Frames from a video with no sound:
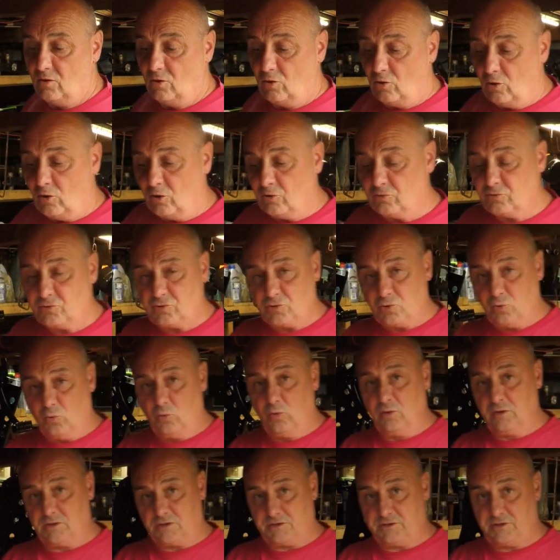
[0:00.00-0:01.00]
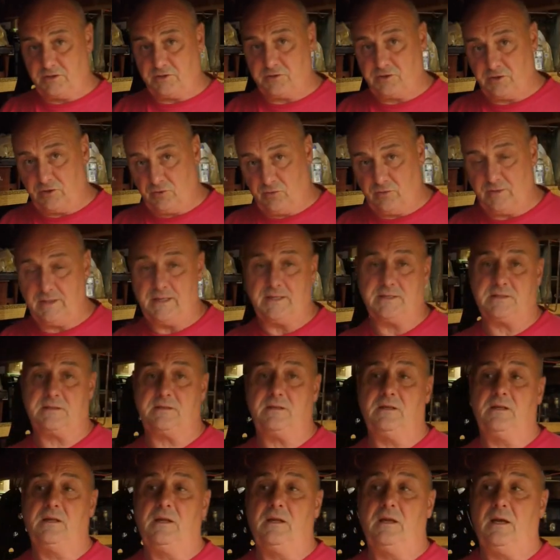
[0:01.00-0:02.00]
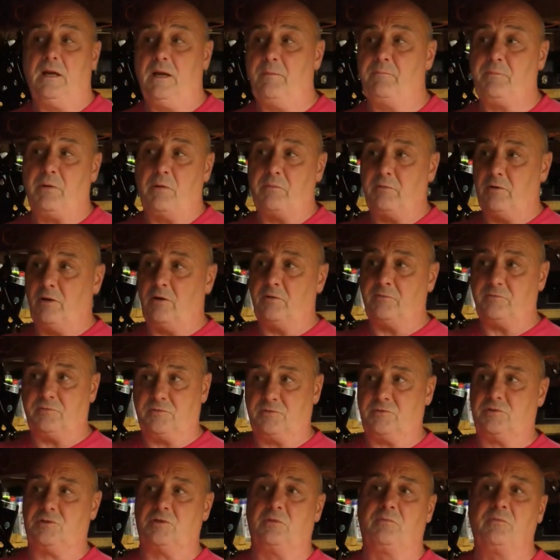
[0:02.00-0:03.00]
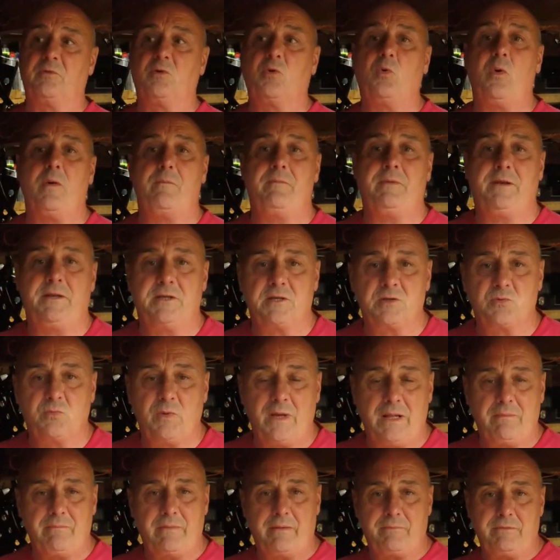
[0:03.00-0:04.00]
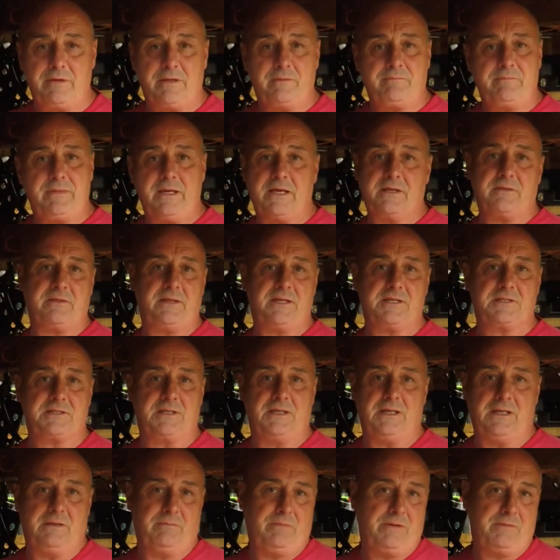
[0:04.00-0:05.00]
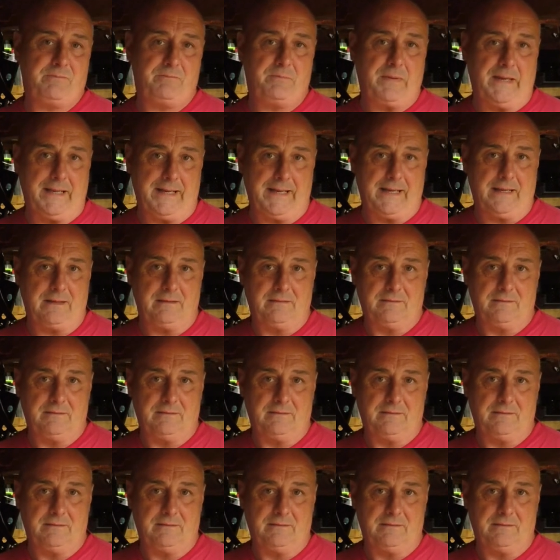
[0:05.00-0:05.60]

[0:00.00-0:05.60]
on tools to do this, probably on some equipment as well, maybe to make things a little bit better.